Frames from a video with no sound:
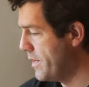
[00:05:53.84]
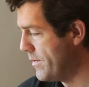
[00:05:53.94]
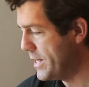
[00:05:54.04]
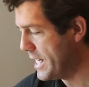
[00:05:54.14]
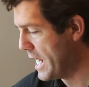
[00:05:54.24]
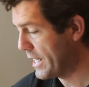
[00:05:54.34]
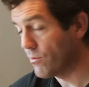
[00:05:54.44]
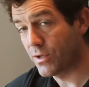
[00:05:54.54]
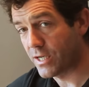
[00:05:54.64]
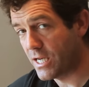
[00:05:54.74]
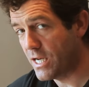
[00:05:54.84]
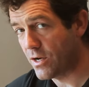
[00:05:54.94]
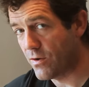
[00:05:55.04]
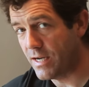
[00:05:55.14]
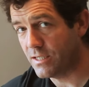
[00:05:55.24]
Now we need to add one of the key
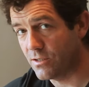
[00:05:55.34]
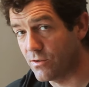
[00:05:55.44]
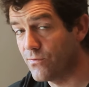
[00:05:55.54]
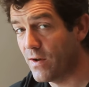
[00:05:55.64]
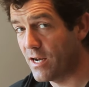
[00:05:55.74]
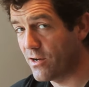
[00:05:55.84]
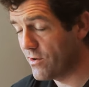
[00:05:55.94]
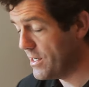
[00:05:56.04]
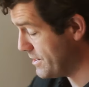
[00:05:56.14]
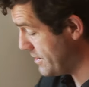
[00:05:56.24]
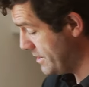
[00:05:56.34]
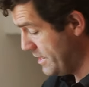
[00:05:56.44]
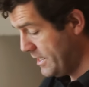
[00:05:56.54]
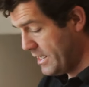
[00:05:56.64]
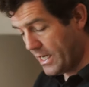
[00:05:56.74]
ingredients, or the final ingredients,
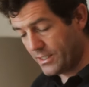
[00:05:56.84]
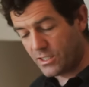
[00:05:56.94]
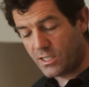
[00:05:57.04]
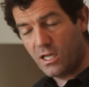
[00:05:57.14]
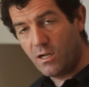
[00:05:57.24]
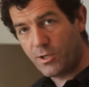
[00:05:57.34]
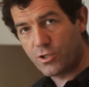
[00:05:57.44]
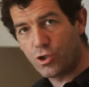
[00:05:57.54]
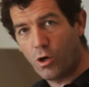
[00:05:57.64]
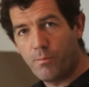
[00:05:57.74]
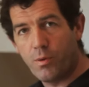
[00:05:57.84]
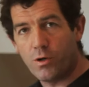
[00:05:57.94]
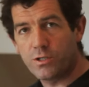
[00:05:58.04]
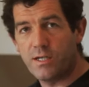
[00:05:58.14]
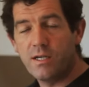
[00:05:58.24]
and it's just a little bit of chopped
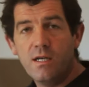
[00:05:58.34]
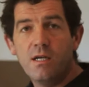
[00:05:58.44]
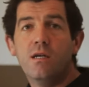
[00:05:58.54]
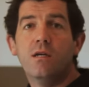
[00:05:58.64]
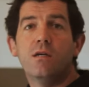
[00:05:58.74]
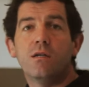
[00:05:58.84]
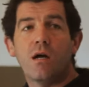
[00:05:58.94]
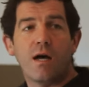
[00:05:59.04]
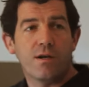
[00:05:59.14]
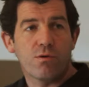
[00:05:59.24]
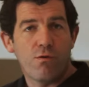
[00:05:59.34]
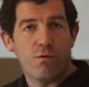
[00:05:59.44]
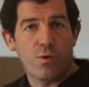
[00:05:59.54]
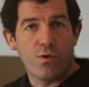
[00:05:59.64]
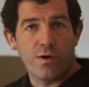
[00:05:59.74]
parsley. I didn't go
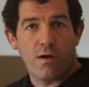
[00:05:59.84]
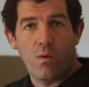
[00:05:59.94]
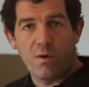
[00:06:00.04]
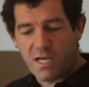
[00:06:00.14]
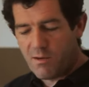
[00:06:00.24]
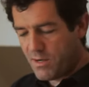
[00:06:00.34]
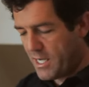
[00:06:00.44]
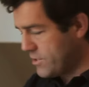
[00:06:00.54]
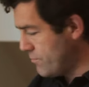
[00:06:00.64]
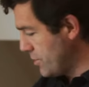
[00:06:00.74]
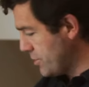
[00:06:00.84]
overboard on it, I want to keep it nice and